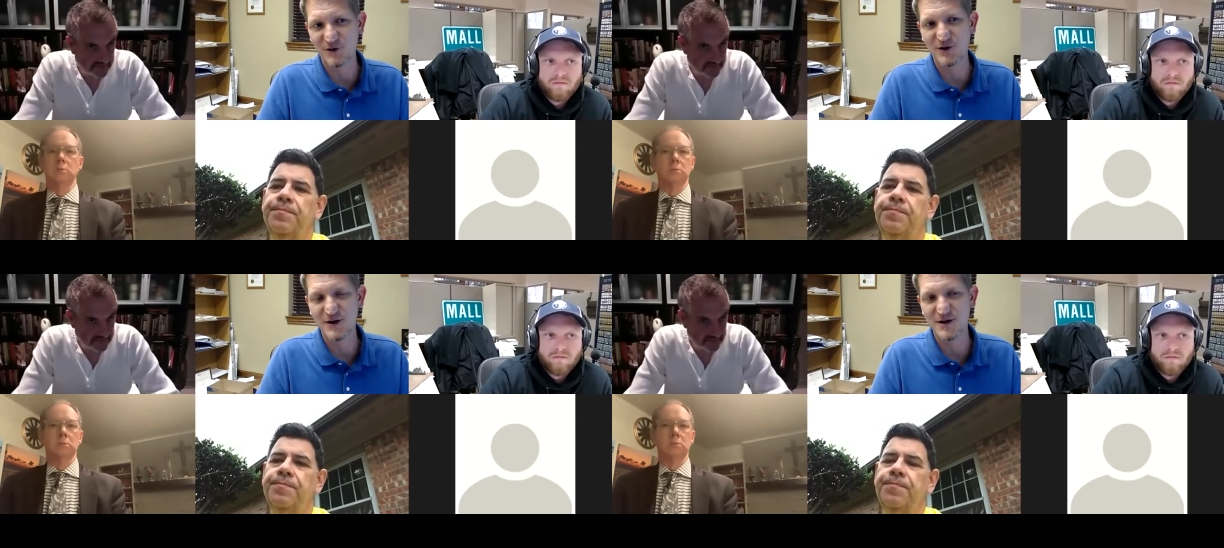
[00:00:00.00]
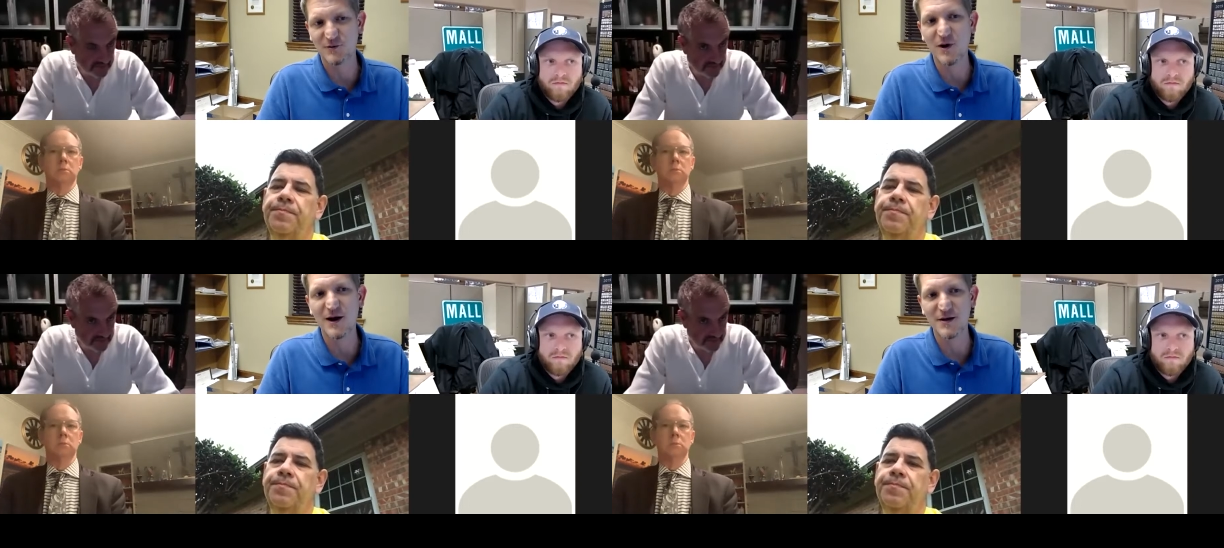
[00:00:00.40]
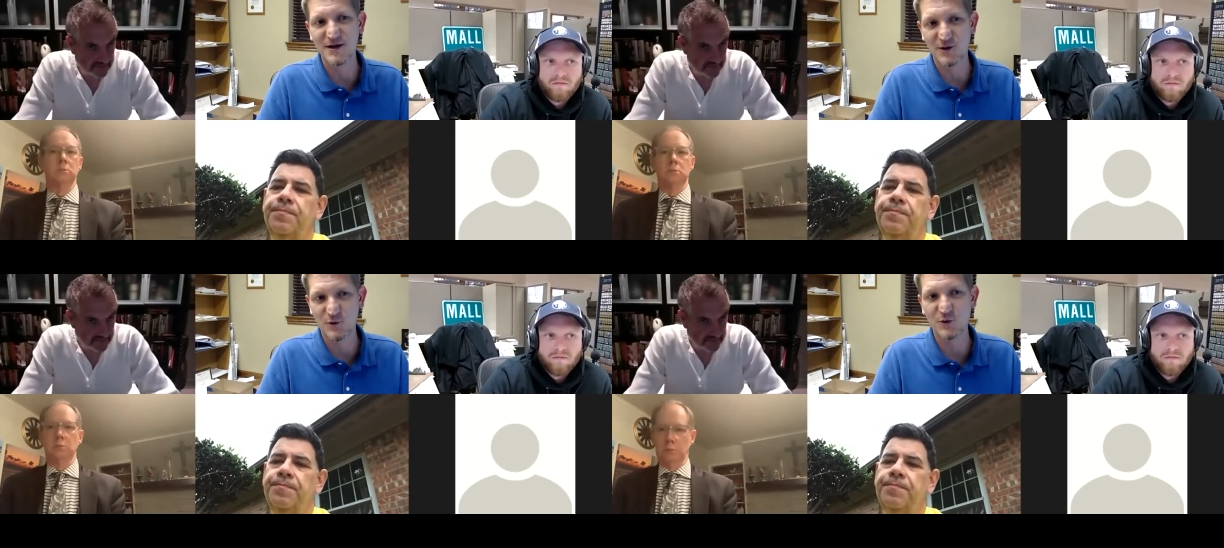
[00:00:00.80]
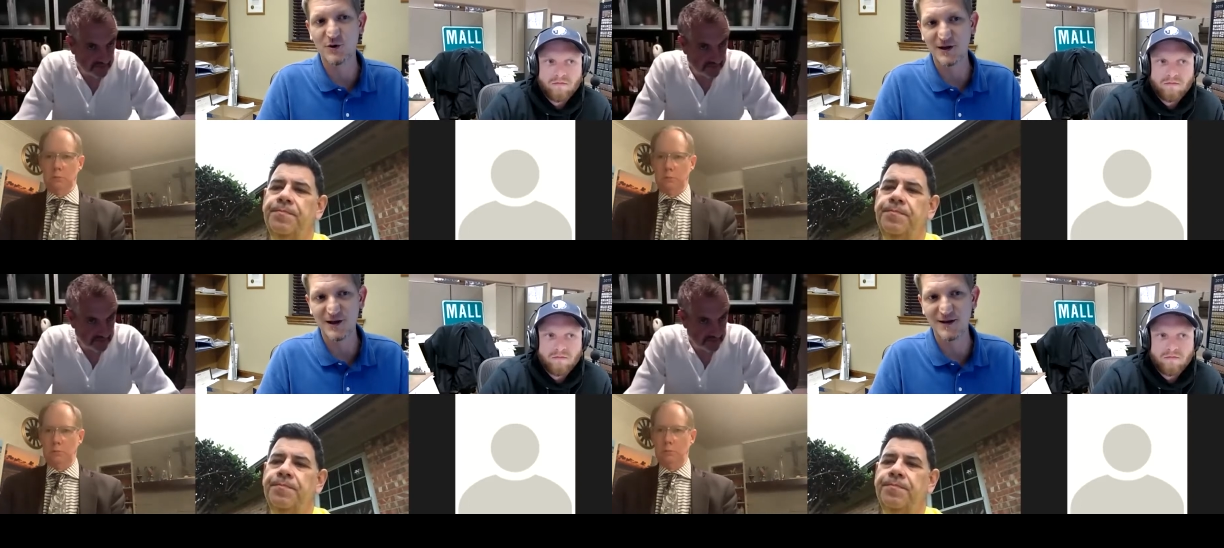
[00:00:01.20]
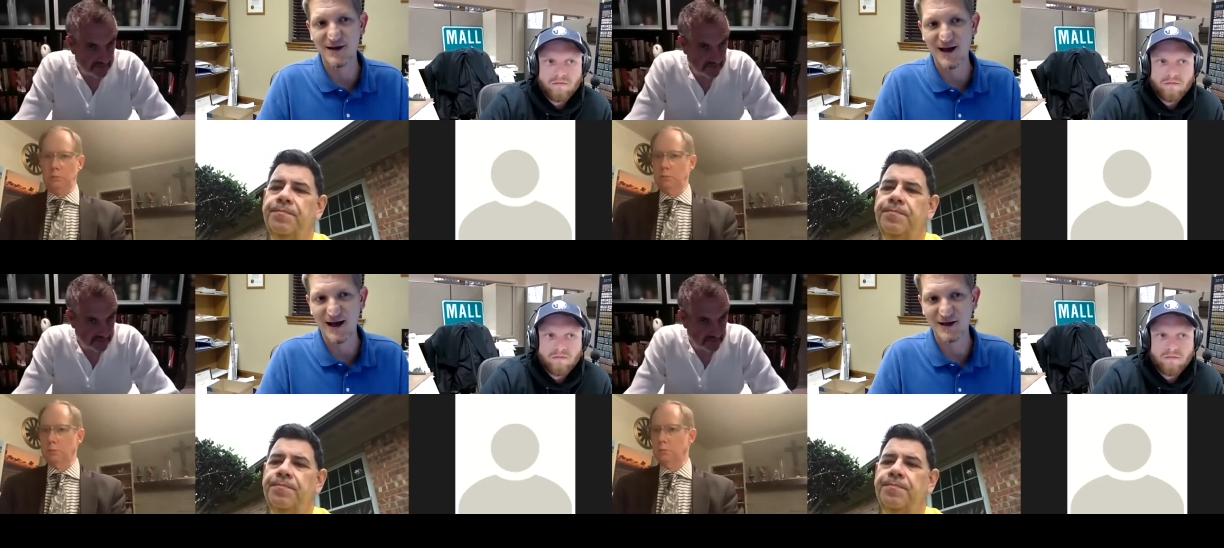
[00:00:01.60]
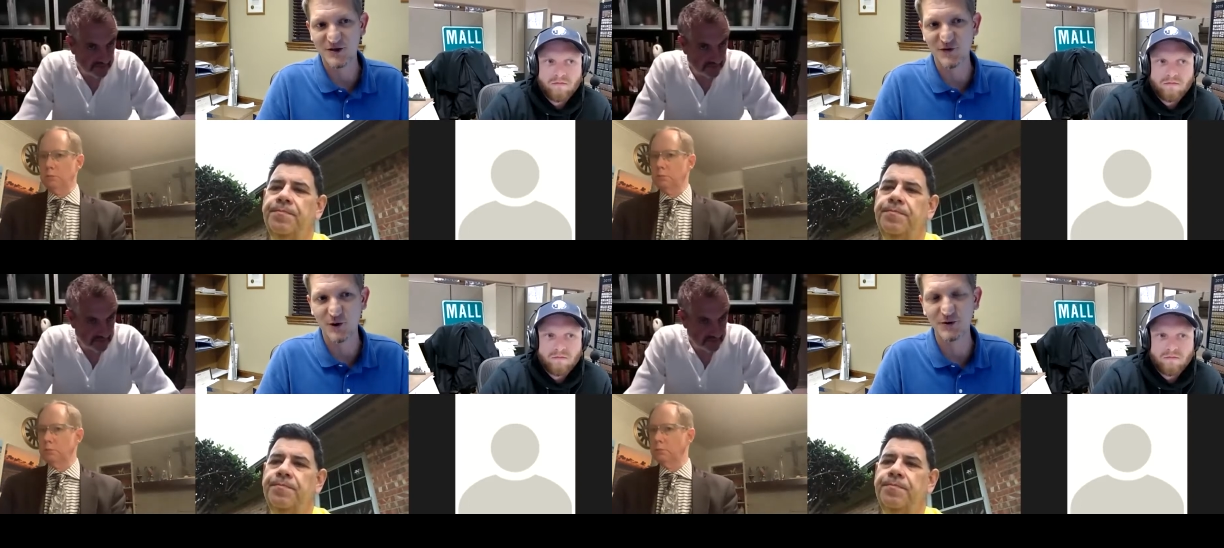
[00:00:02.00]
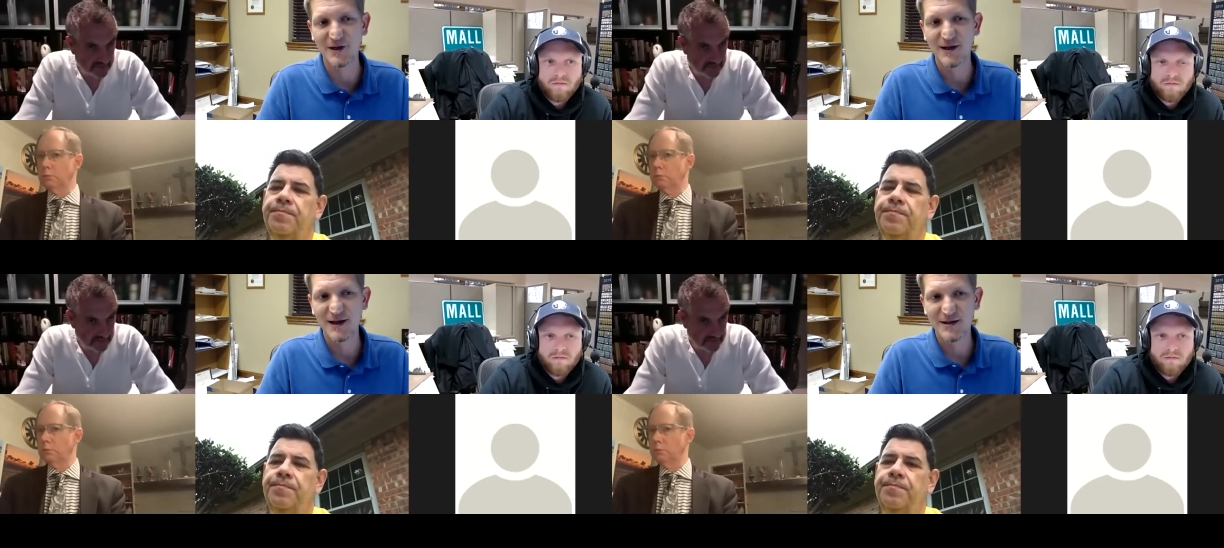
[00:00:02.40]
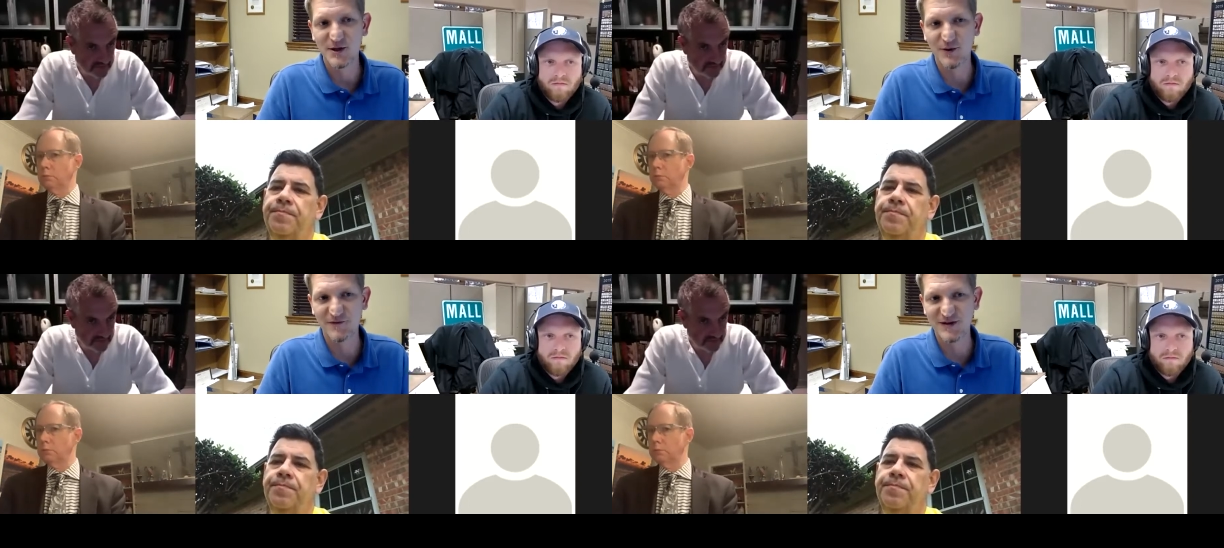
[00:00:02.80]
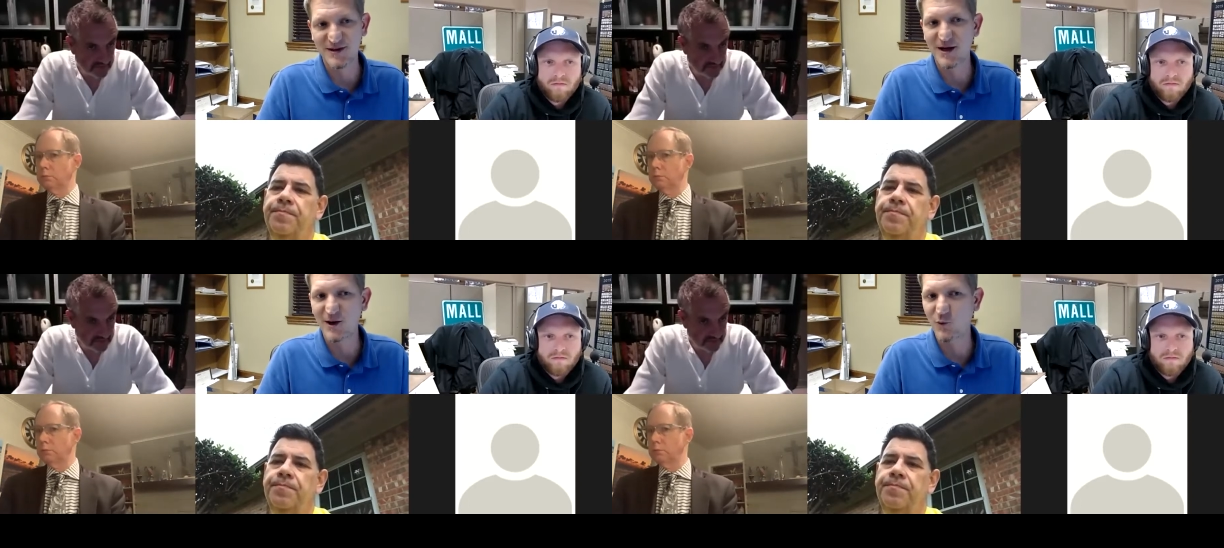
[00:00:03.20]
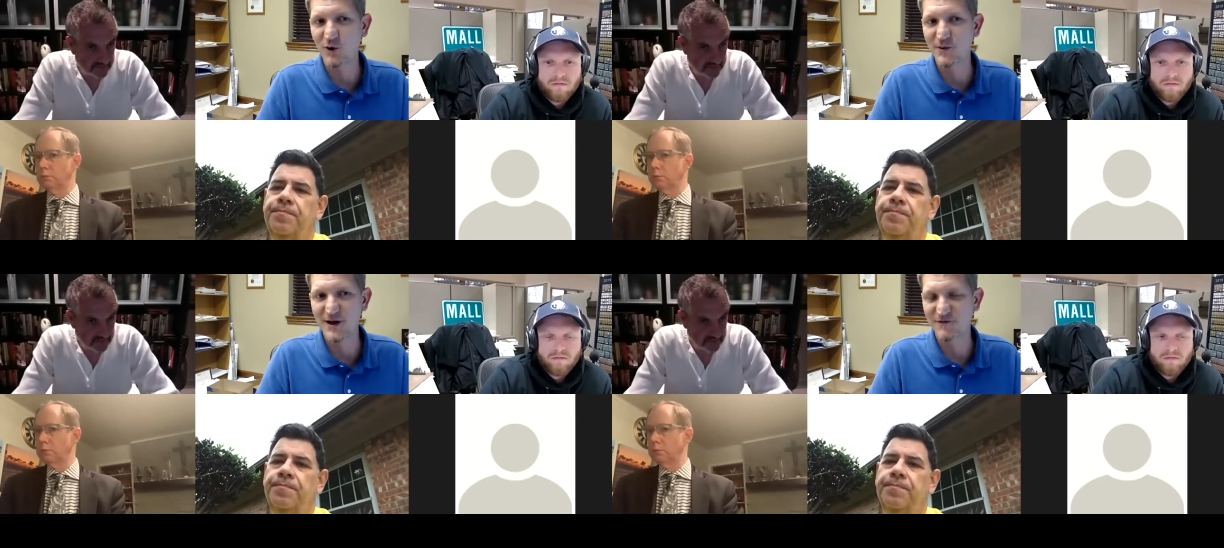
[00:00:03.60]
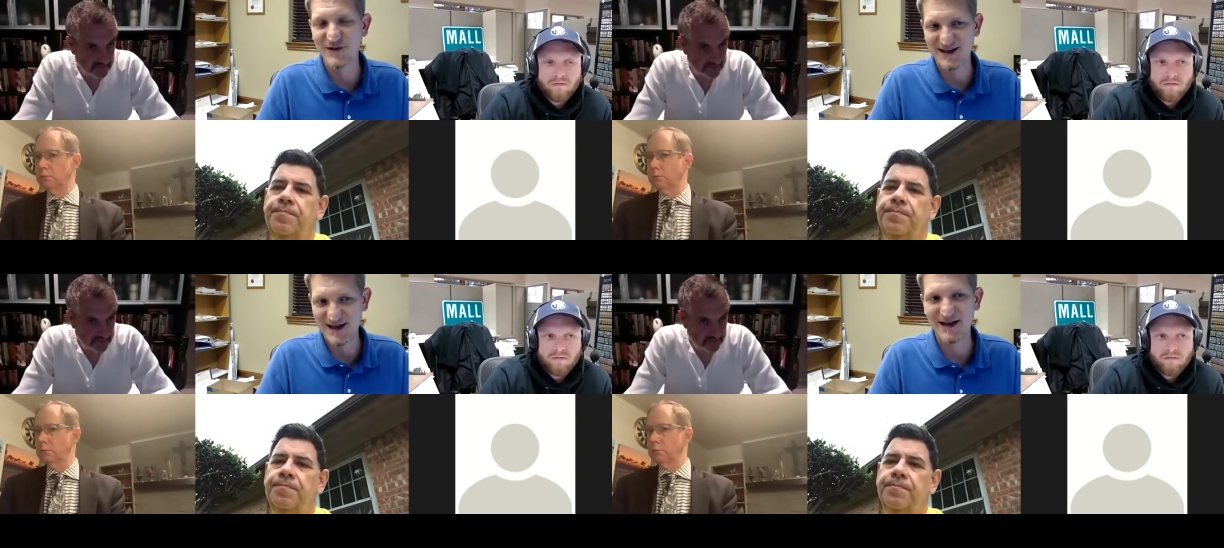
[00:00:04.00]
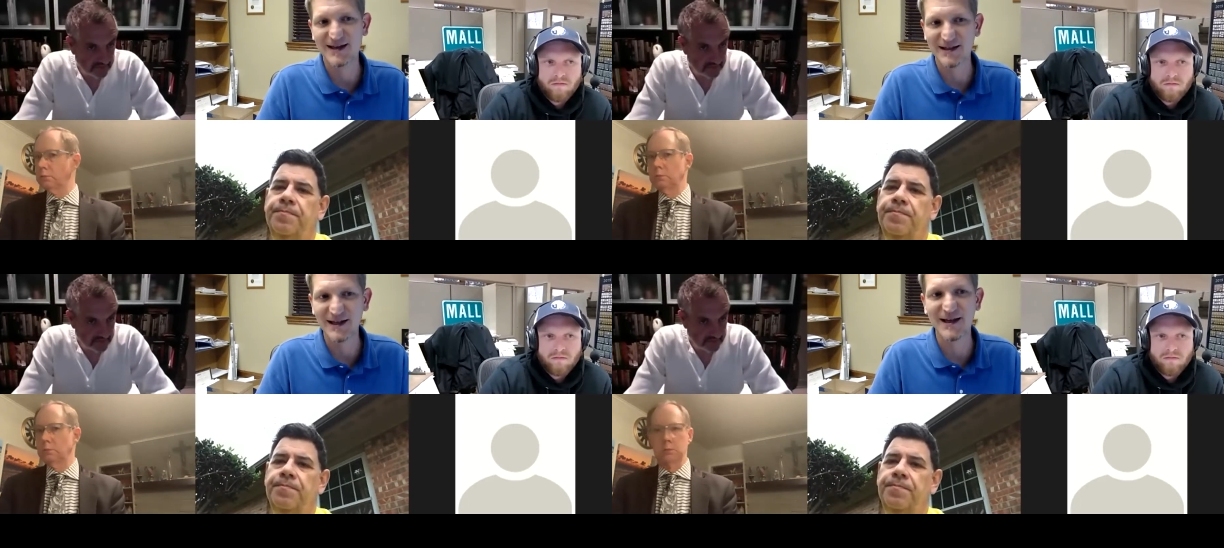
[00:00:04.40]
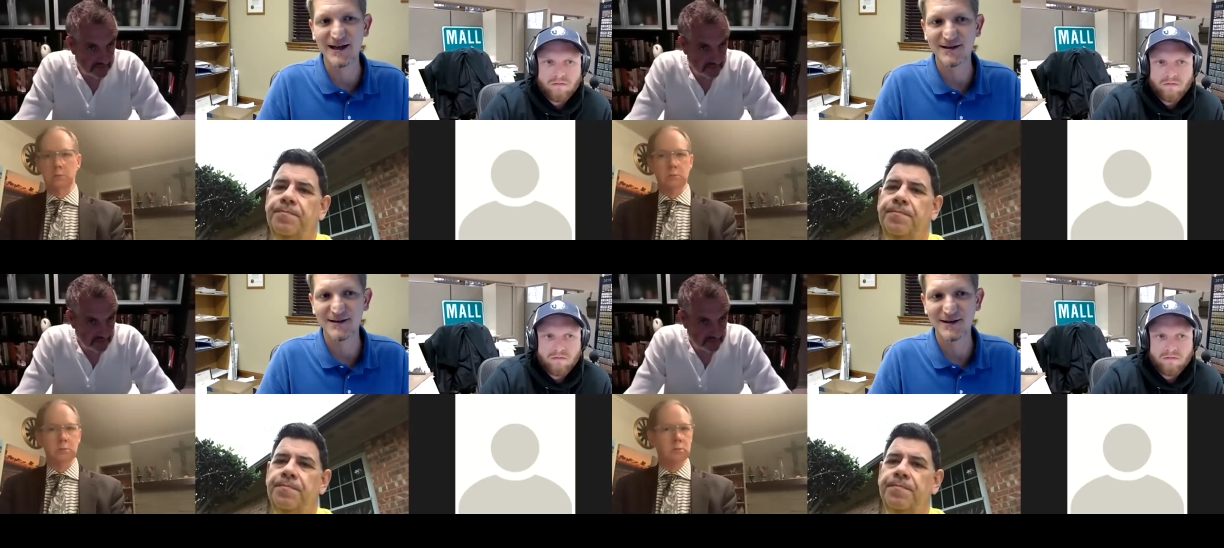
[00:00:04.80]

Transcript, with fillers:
Speaker 1: degrees and rising in order to lay that asphalt. So if it's not warm enough, they can't lay it.